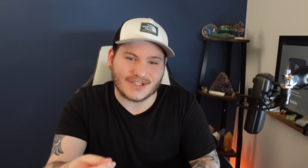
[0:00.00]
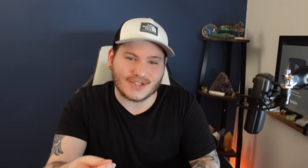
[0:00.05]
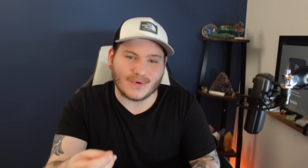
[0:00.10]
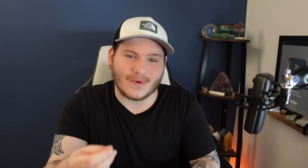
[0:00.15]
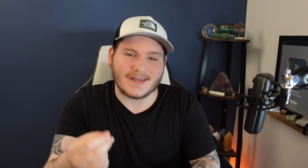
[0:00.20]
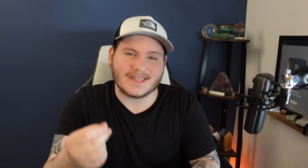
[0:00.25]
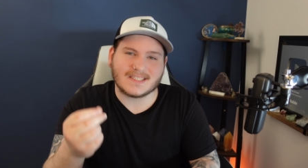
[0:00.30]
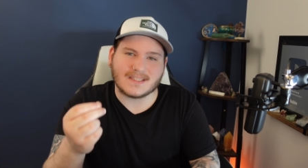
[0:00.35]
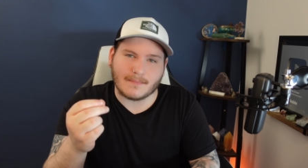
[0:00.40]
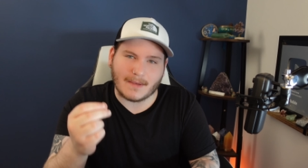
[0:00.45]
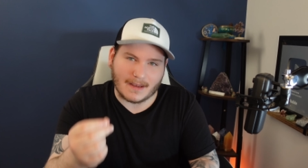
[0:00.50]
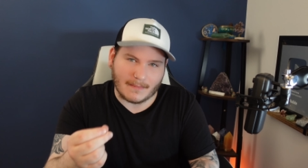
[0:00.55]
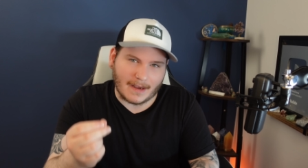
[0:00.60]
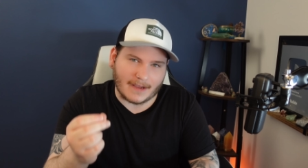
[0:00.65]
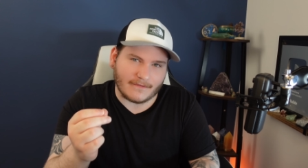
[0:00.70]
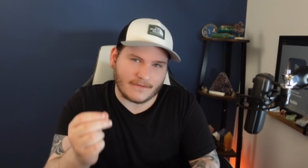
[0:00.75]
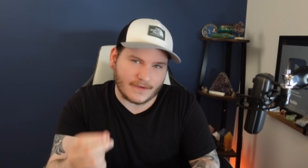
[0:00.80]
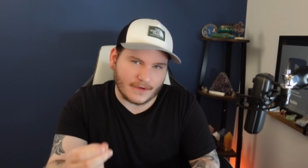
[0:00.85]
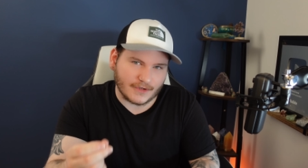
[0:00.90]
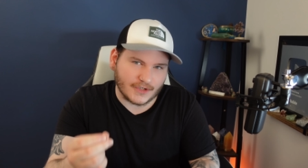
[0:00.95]
choice to make
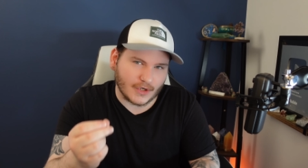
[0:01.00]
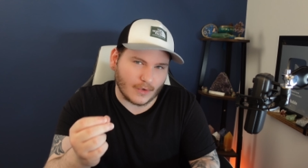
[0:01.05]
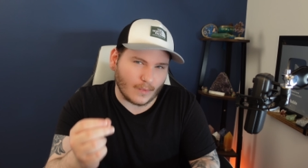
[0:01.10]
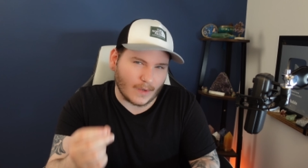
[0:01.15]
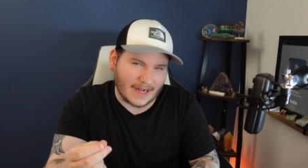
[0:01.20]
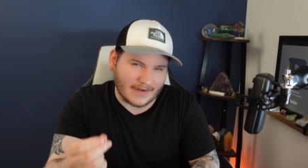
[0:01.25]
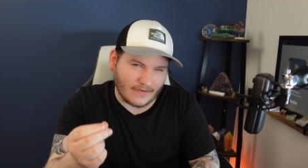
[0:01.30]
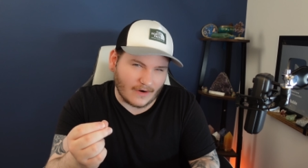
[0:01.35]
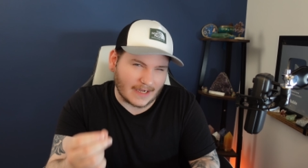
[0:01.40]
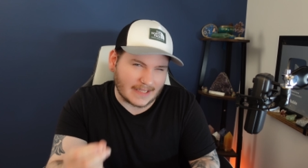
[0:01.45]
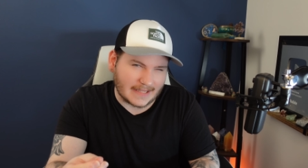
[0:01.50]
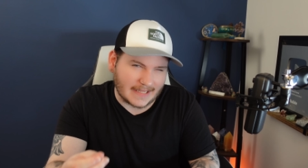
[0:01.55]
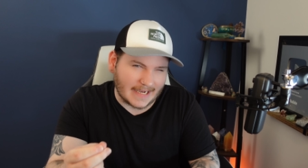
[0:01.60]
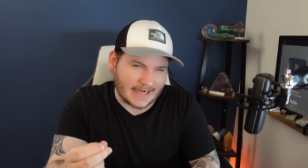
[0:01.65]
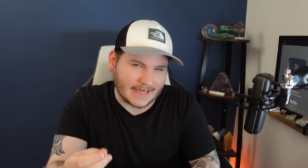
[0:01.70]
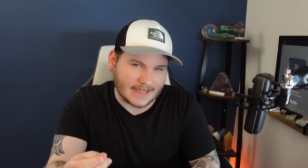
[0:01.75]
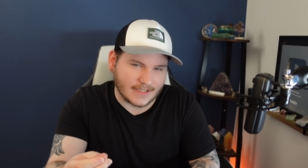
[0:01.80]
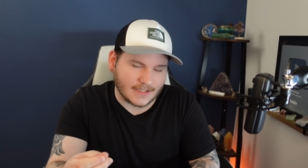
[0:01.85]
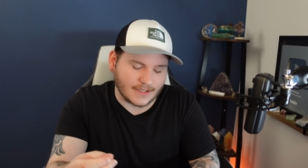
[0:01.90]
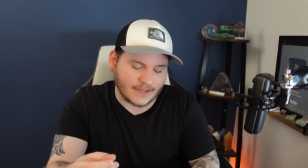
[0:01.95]
my future whatever I'd
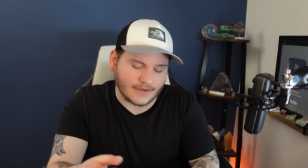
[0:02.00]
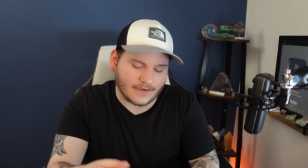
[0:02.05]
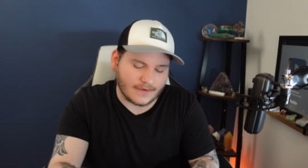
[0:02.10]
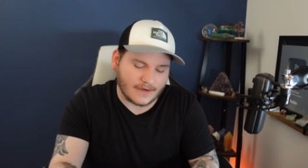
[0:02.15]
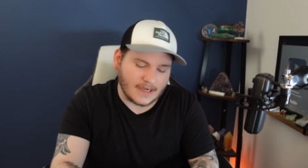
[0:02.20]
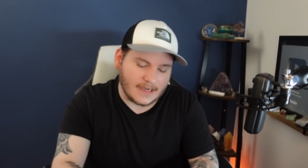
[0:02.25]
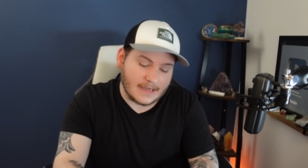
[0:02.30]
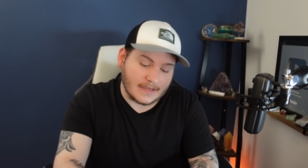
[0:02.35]
like it to.